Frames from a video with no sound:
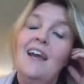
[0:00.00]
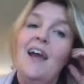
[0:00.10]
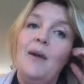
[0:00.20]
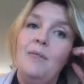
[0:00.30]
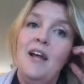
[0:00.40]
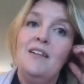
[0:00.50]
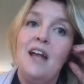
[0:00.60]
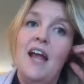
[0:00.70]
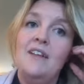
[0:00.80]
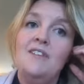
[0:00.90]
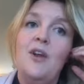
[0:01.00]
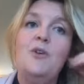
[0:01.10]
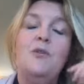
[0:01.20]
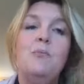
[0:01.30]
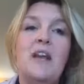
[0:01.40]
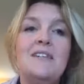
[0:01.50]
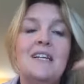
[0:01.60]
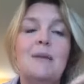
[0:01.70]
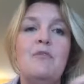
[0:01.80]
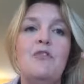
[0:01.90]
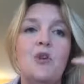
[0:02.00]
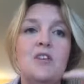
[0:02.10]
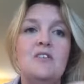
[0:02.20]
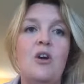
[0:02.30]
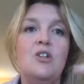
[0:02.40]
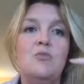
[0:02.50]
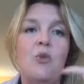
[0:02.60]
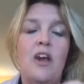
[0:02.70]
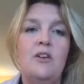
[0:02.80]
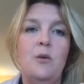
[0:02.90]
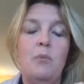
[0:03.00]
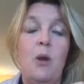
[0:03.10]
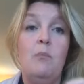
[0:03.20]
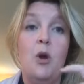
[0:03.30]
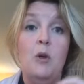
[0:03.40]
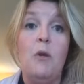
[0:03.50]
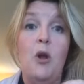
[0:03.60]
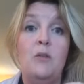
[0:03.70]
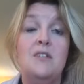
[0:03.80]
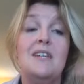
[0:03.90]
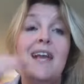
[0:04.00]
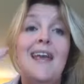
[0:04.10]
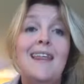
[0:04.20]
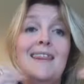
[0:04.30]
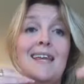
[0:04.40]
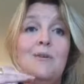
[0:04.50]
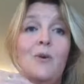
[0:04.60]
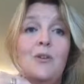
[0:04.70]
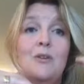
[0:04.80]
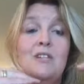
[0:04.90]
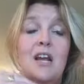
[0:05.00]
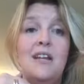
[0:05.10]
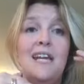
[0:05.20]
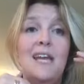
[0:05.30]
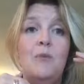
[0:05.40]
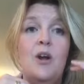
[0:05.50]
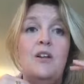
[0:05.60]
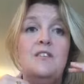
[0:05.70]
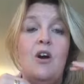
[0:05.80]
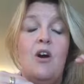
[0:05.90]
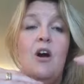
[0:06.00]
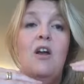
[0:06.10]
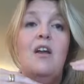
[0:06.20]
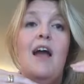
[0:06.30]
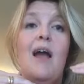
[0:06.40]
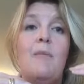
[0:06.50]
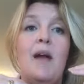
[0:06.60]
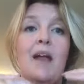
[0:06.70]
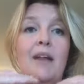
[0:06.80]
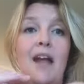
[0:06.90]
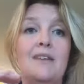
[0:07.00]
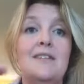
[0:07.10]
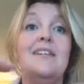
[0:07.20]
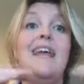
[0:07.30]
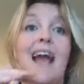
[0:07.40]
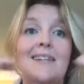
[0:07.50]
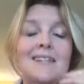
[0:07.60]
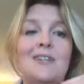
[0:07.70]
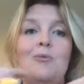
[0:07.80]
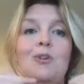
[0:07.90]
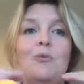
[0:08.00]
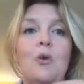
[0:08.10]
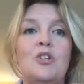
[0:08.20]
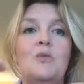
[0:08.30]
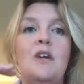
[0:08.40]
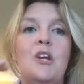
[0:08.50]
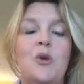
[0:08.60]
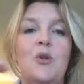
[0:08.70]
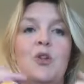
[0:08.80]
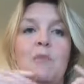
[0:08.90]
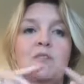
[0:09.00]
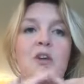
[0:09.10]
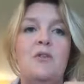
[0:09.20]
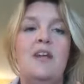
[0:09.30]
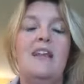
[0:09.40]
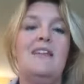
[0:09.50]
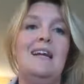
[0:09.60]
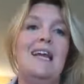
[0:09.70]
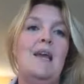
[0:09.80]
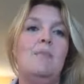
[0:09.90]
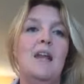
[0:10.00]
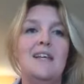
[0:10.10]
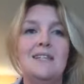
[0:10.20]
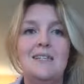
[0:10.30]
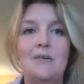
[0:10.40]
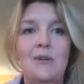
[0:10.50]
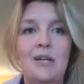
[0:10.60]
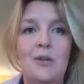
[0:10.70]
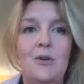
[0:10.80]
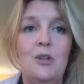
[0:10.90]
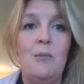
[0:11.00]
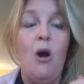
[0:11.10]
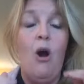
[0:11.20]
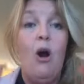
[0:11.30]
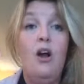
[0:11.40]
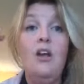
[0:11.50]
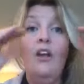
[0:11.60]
So you basically, before you start to write your blog post, think what those kind of keywords are, and yes you want to include them. So the key places to include them are